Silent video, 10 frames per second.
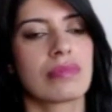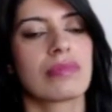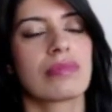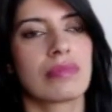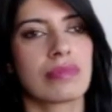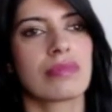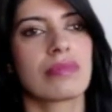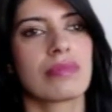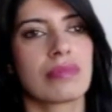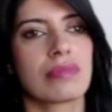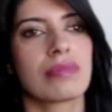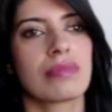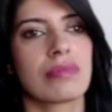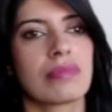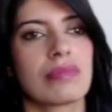
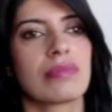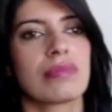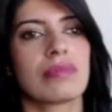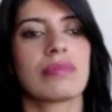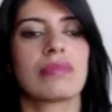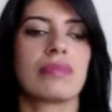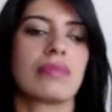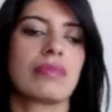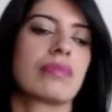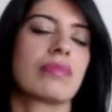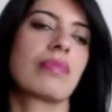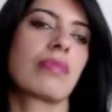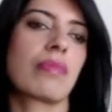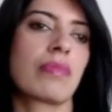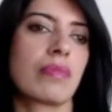
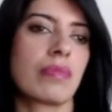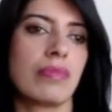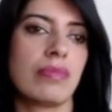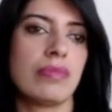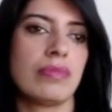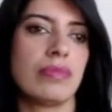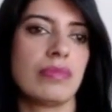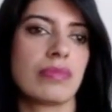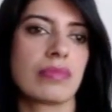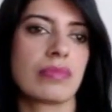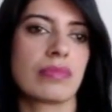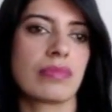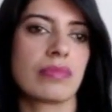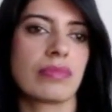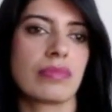
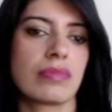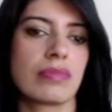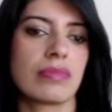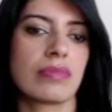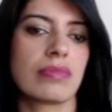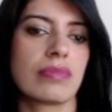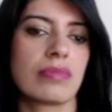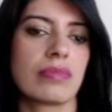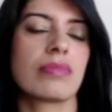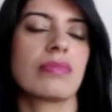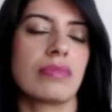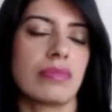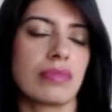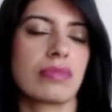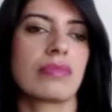
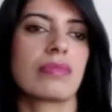[no speech]